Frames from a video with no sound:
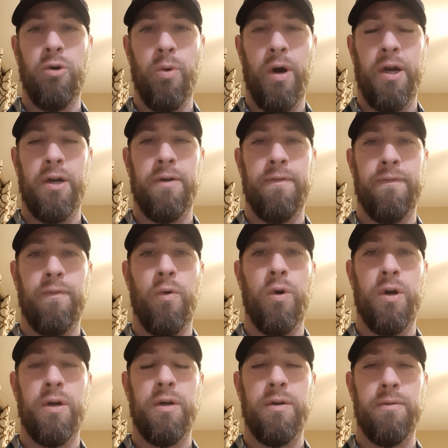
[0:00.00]
water
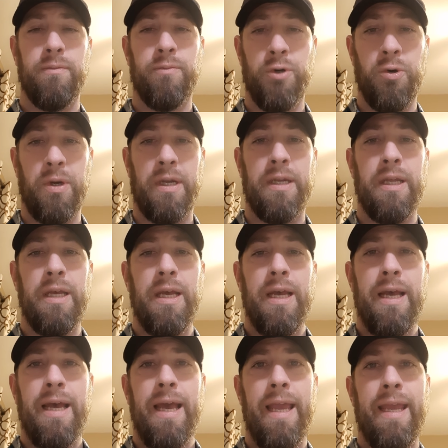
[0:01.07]
for brewing.
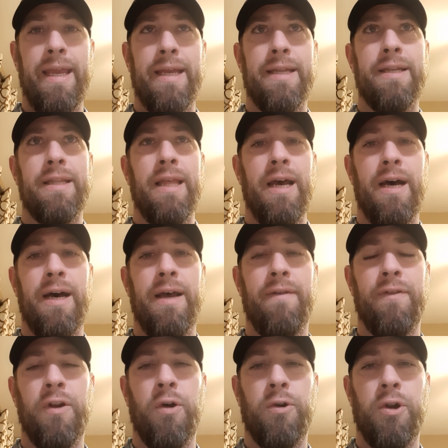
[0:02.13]
And
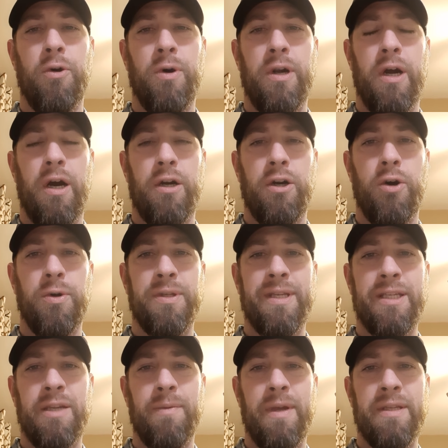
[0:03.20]
if you don't know what our RO
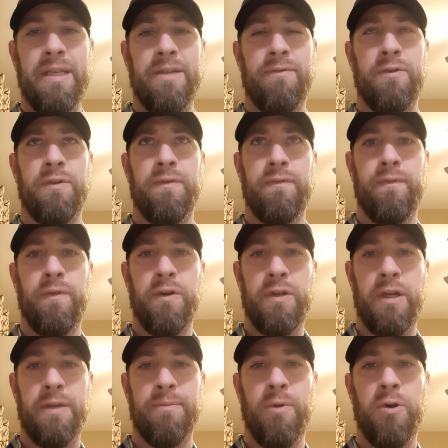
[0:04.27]
system is, it's reverse
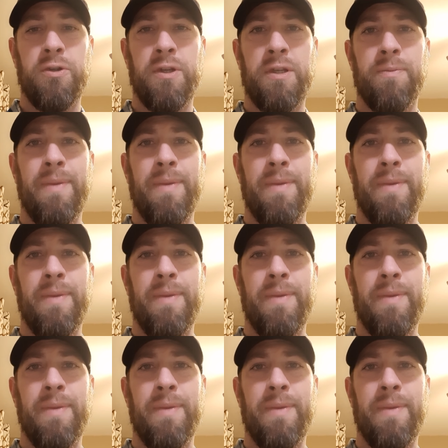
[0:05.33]
osmosis.